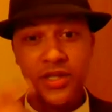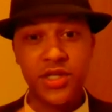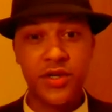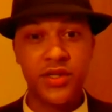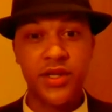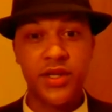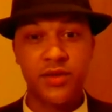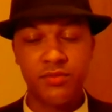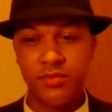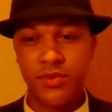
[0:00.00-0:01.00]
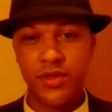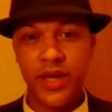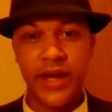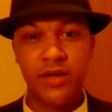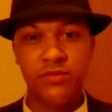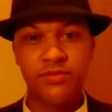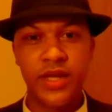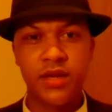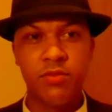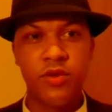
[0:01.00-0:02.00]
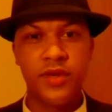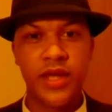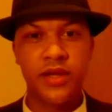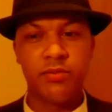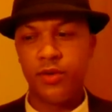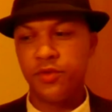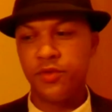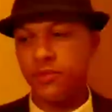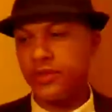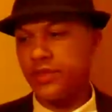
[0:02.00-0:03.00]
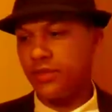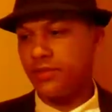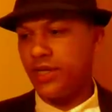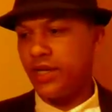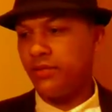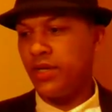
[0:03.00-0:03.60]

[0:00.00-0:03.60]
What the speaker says: Jared Leto. I don't think a movie can handle both of them at the same time.